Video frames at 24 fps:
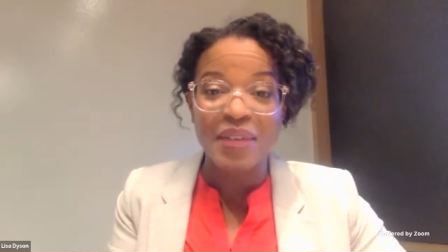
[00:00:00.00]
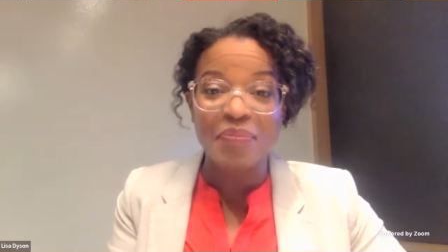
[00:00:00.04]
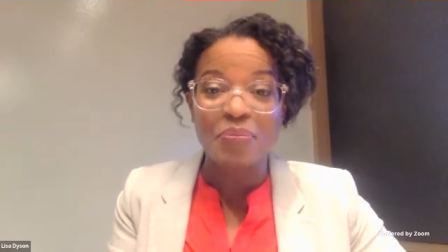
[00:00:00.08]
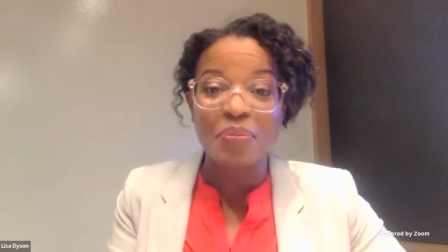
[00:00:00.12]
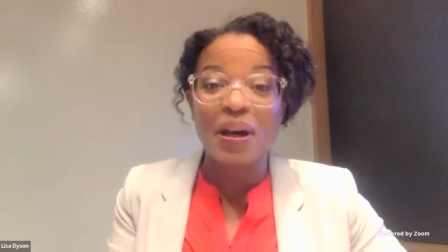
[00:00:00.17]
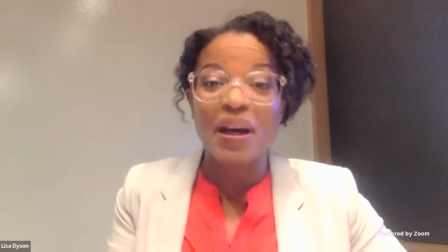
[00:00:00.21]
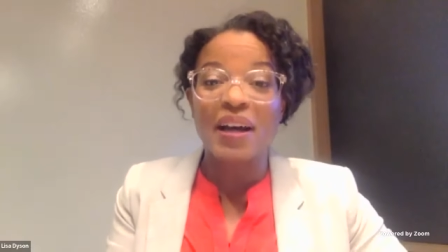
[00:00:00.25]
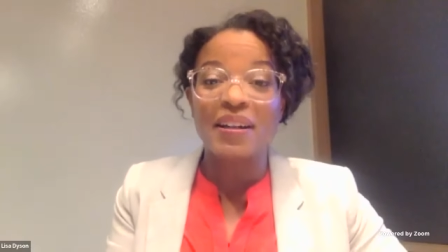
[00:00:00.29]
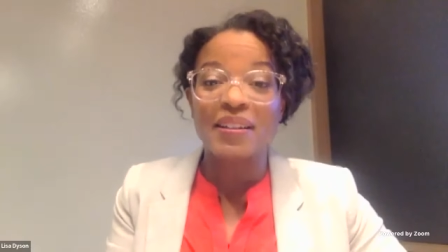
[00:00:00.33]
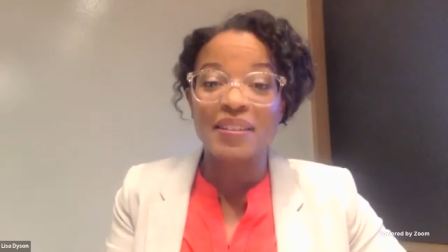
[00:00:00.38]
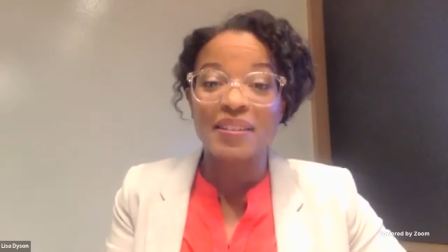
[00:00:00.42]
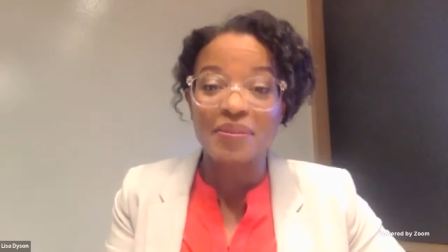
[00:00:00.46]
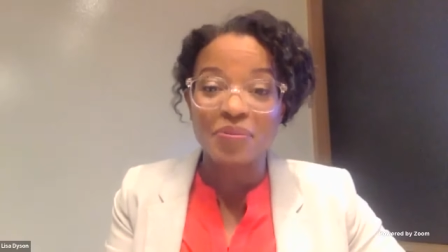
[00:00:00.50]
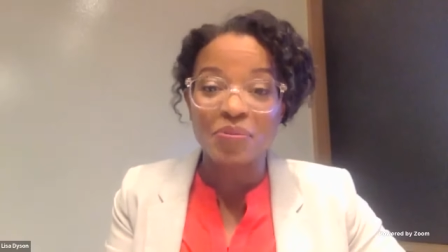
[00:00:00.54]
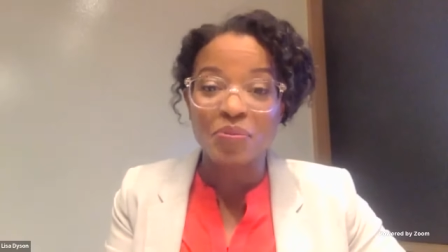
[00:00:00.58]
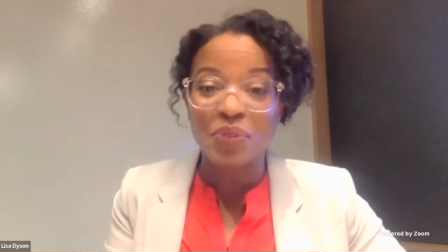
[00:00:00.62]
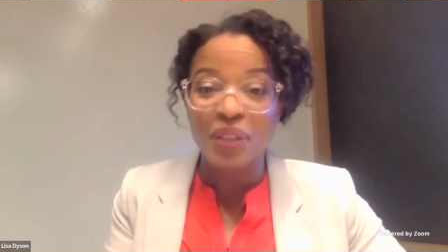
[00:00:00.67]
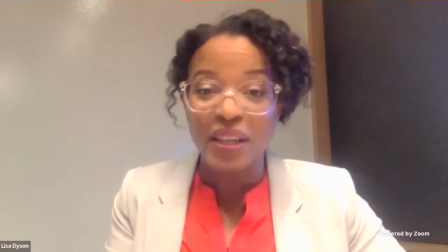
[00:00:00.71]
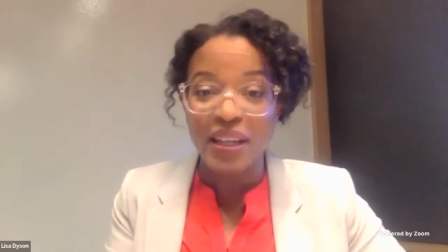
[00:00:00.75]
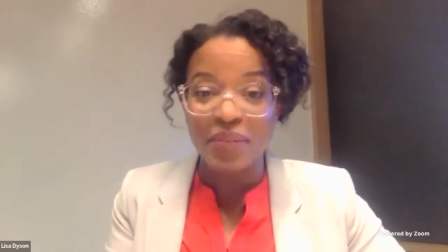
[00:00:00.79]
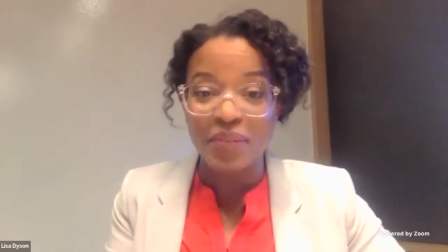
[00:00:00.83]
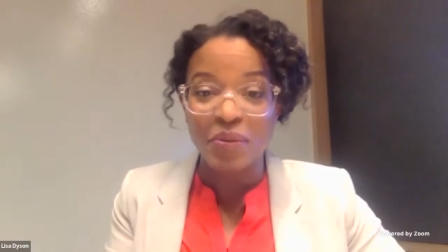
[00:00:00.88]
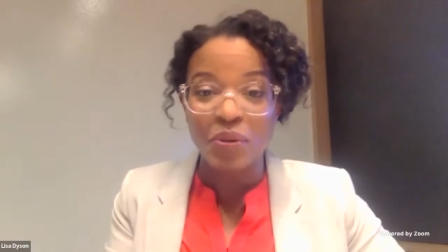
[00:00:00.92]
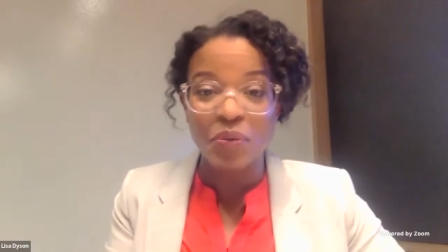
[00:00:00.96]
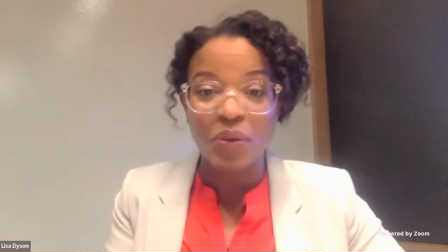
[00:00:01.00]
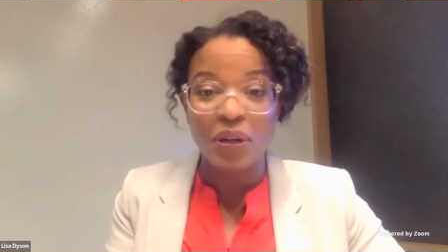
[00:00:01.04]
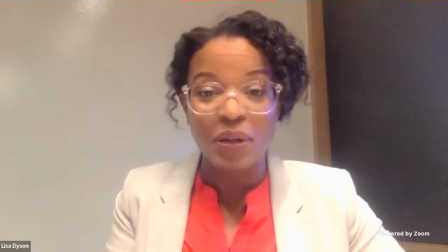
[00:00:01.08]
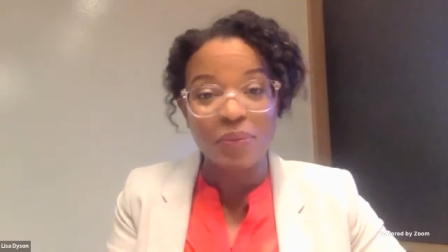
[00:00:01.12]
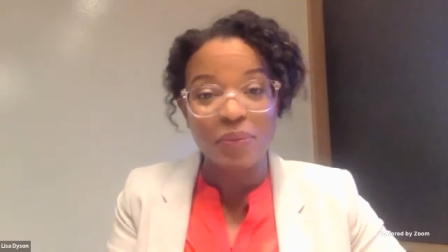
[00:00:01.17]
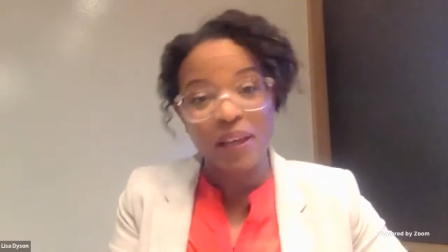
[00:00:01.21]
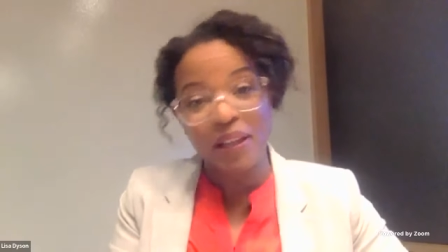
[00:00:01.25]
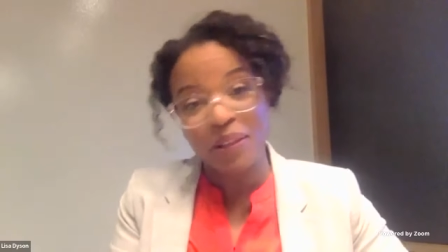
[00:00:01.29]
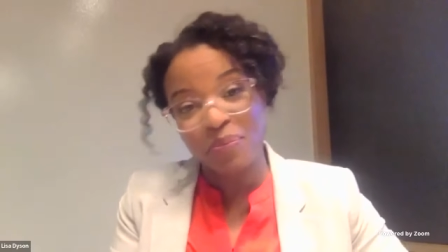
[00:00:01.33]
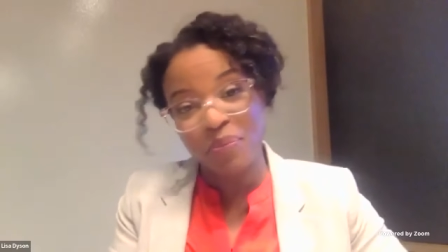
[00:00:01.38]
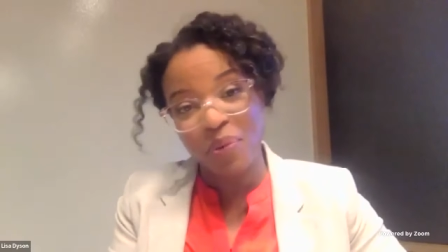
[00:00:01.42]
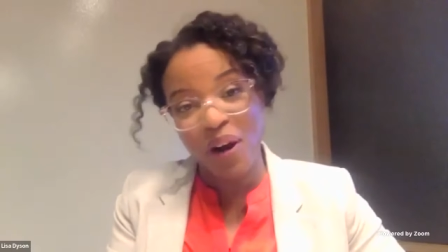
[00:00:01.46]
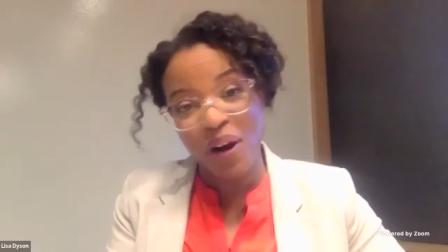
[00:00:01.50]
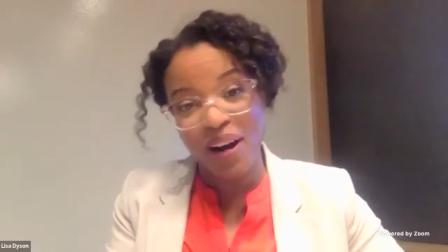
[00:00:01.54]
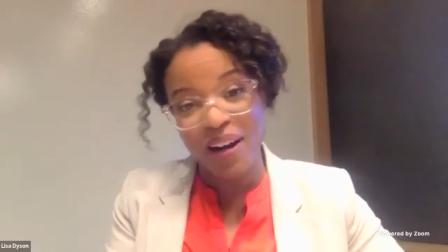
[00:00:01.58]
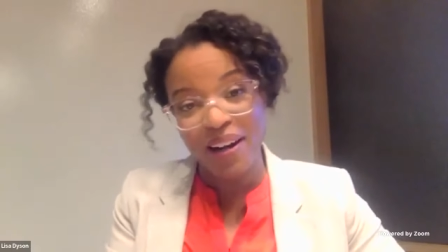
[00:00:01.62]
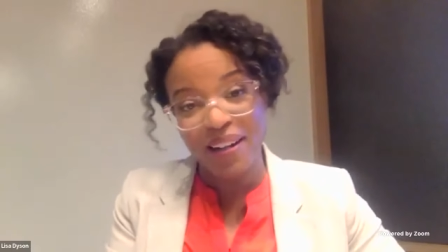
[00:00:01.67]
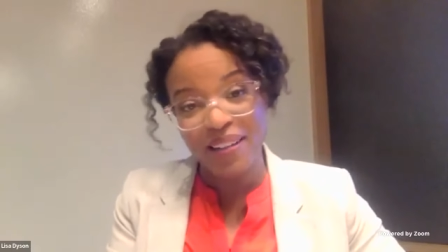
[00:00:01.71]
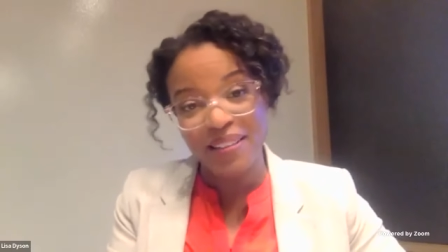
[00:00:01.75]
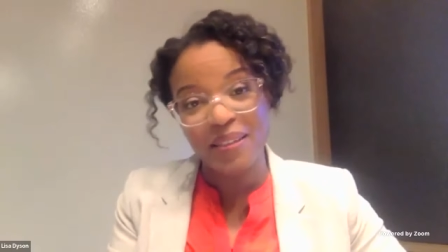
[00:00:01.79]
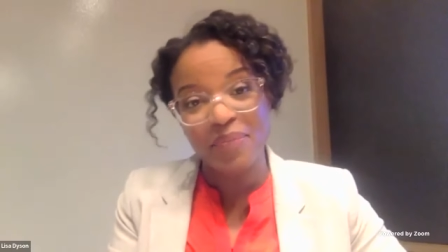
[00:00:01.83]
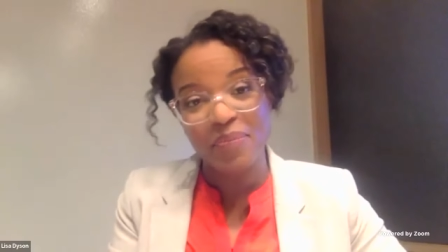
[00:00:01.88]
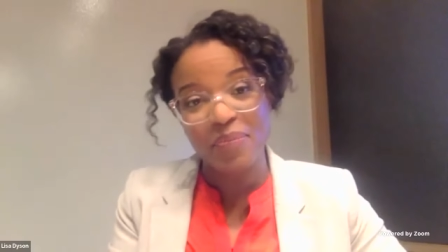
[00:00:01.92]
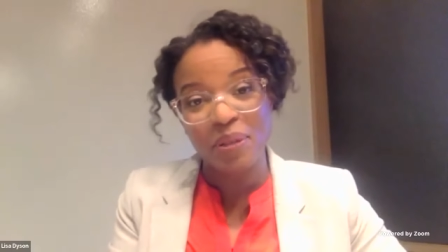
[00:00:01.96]
But then we want to make the
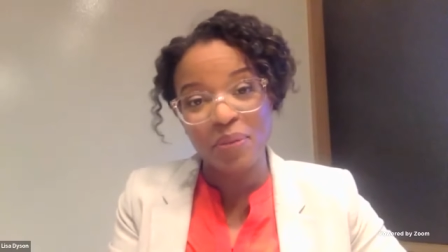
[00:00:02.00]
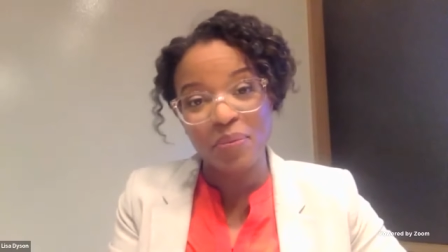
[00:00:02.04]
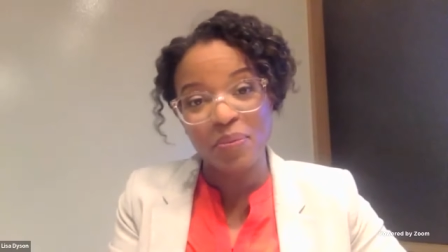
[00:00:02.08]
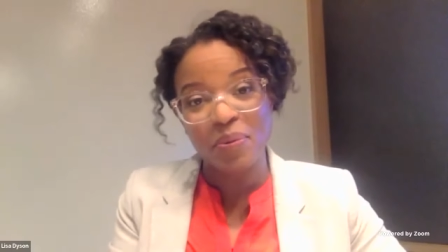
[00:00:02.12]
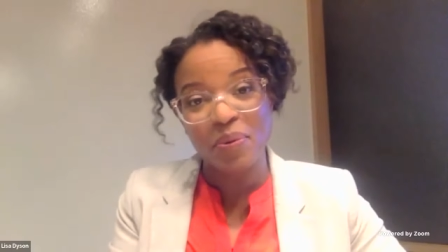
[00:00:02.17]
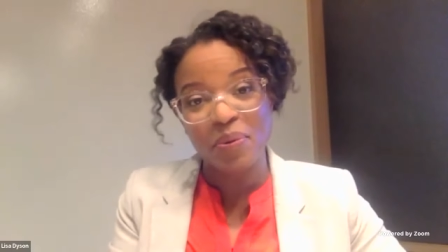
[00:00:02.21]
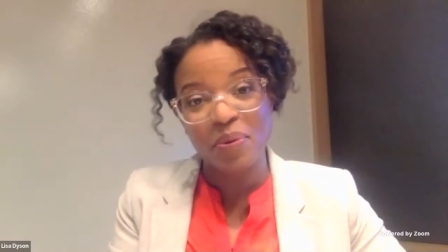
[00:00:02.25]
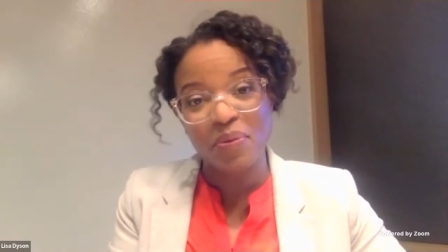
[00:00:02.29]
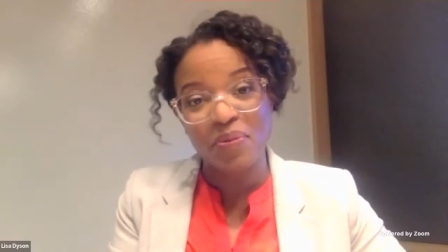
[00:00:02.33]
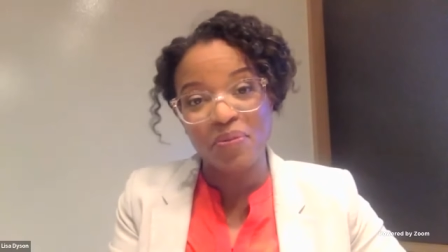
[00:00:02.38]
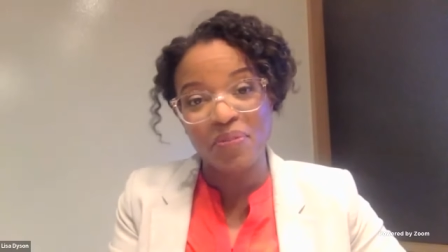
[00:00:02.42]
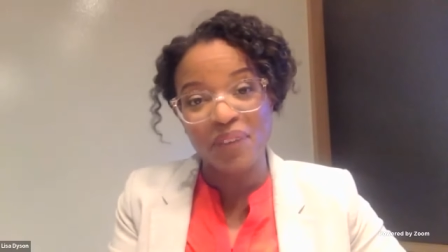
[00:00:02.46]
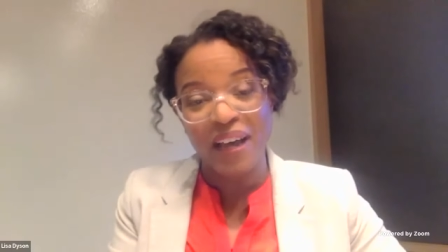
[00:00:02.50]
products that people